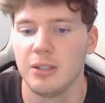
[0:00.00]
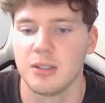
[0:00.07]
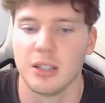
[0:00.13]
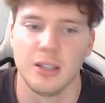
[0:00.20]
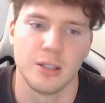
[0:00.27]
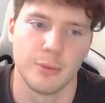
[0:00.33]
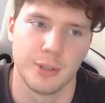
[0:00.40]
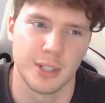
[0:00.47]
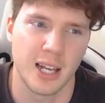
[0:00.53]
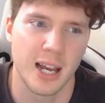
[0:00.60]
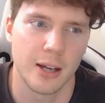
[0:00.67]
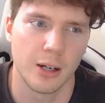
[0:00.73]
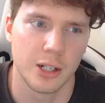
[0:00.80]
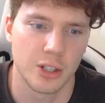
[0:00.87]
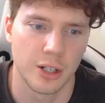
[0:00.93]
you see, this one's
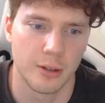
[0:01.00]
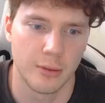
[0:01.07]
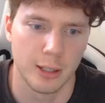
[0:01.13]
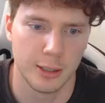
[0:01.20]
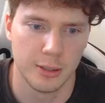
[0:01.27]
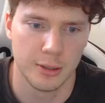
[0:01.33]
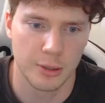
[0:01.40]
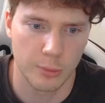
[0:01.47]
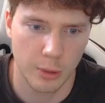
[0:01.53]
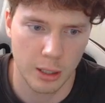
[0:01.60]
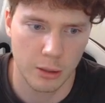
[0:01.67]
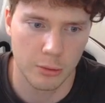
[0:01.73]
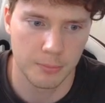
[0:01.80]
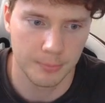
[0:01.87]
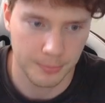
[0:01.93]
AI generated as
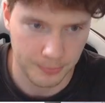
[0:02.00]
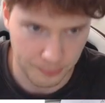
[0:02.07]
well,